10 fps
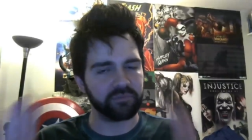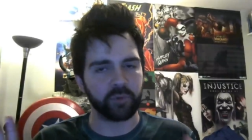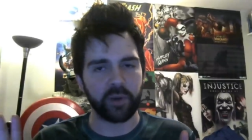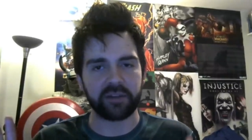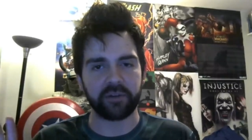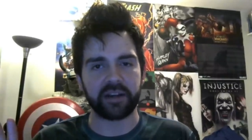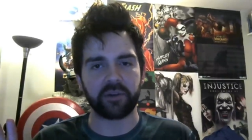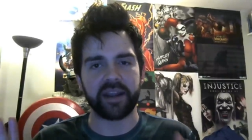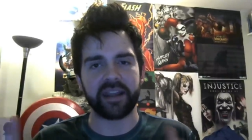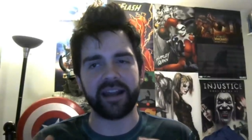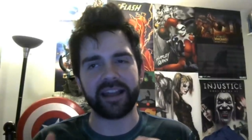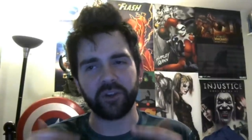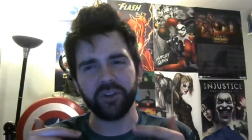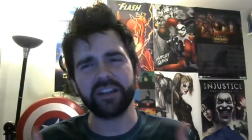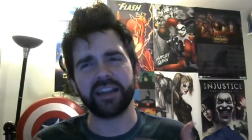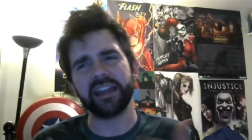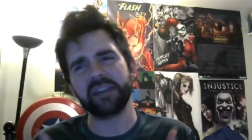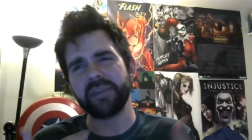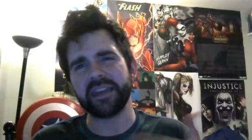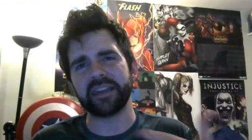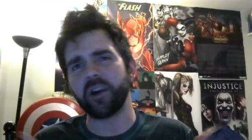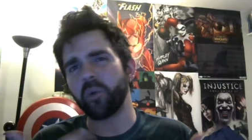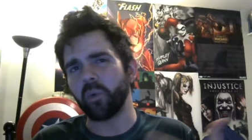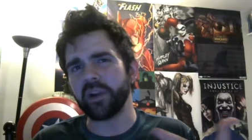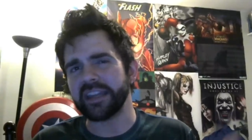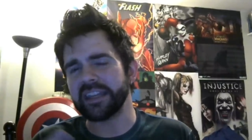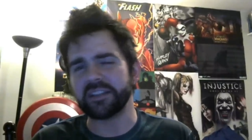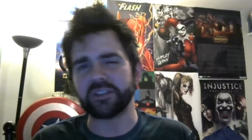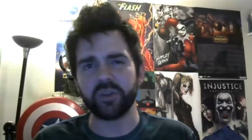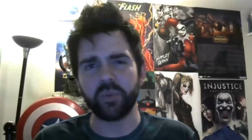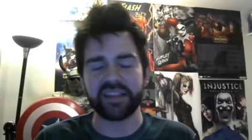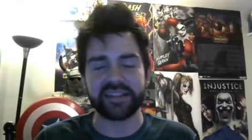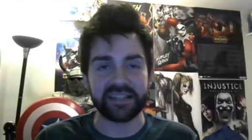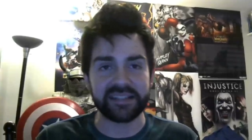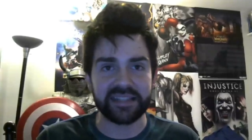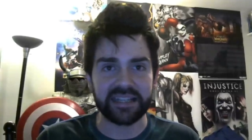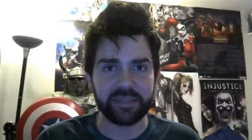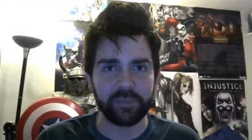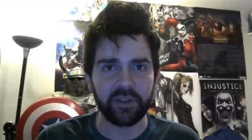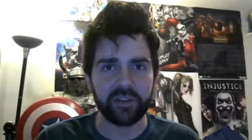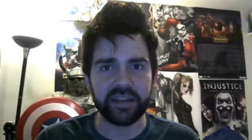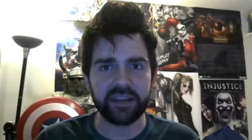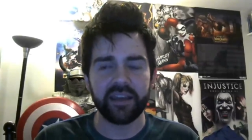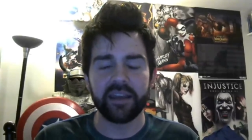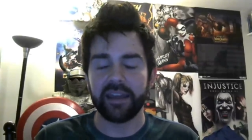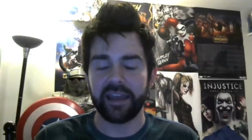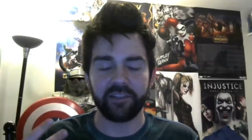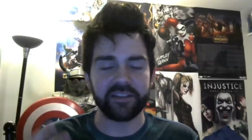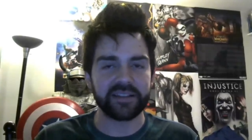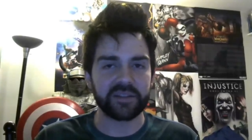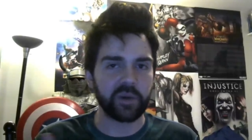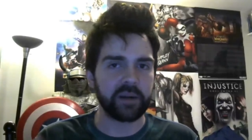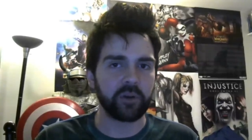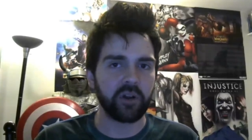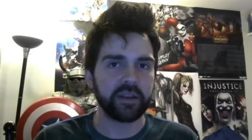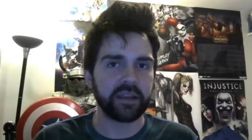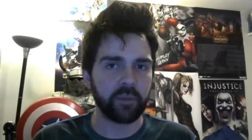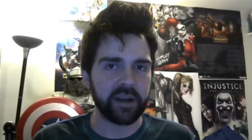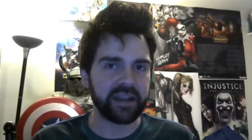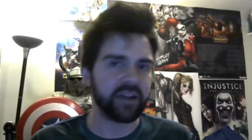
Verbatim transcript: Great, great, great. I couldn't kind of make out what he can do with his instinct ability. At least that's what I'm calling it right now